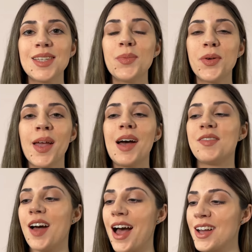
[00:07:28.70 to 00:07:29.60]
up we have
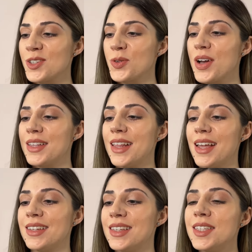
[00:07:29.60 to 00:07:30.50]
Ajwad
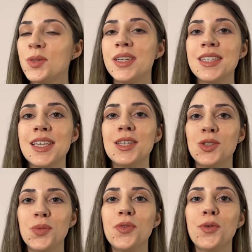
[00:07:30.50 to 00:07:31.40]
and this one is a
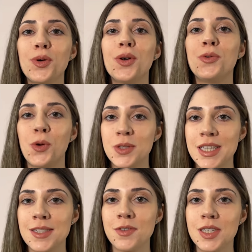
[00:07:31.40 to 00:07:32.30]
dupe for
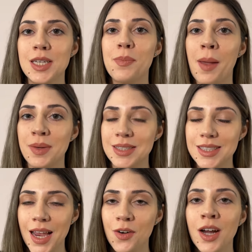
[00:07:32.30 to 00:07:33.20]
Roses Vanille by
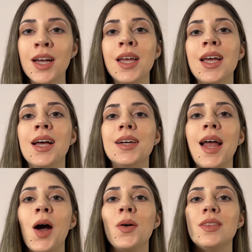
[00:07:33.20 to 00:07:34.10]
Mancera.
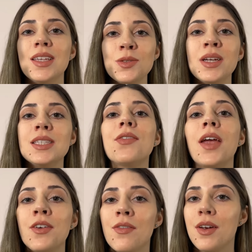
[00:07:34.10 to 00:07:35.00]
Now this one is
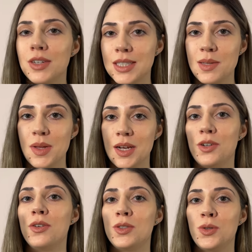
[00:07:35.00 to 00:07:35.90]
very very
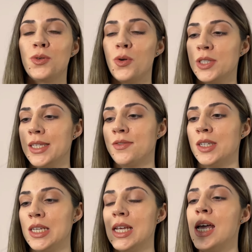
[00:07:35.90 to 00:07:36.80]
similar to Roses
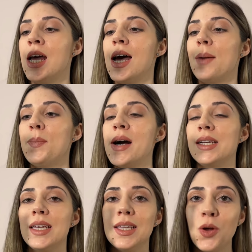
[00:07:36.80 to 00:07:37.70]
Vanille
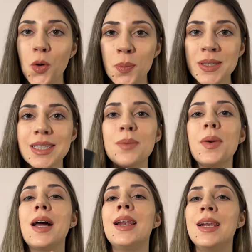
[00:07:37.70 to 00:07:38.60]
but it opens up
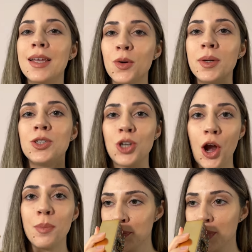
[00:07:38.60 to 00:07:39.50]
a little bit
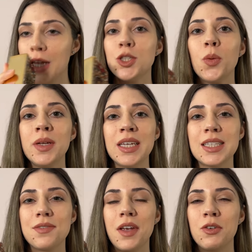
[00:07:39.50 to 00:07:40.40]
sharp. The opening
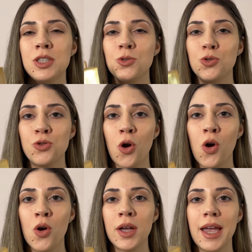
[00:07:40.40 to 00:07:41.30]
is very
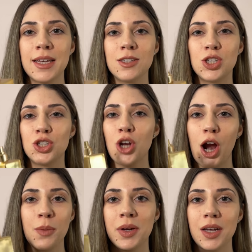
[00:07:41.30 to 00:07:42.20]
strong and
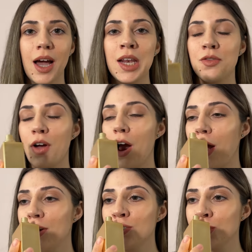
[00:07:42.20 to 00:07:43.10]
sharp and kind of
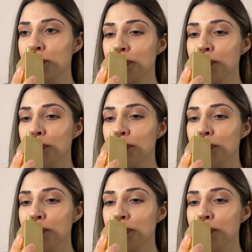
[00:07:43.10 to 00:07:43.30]
harsh.